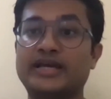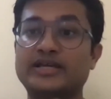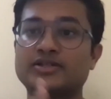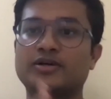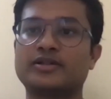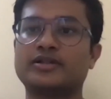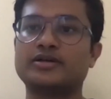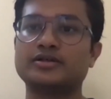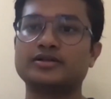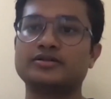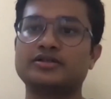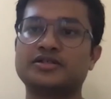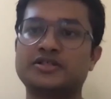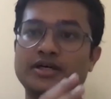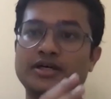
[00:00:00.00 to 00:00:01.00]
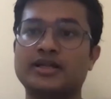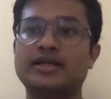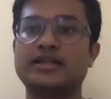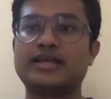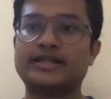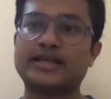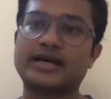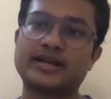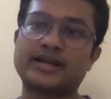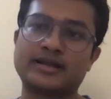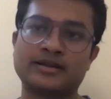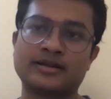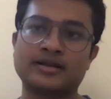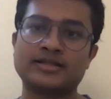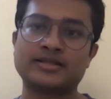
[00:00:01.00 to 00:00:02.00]
based on the journey that they are
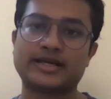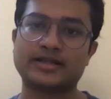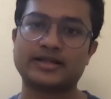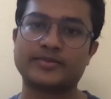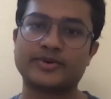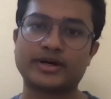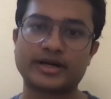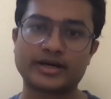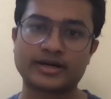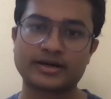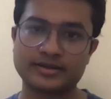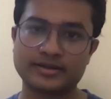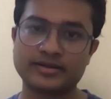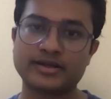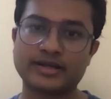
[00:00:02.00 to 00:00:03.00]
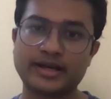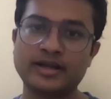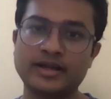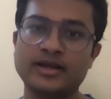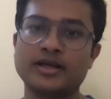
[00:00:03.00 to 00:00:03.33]
in inside the product, right?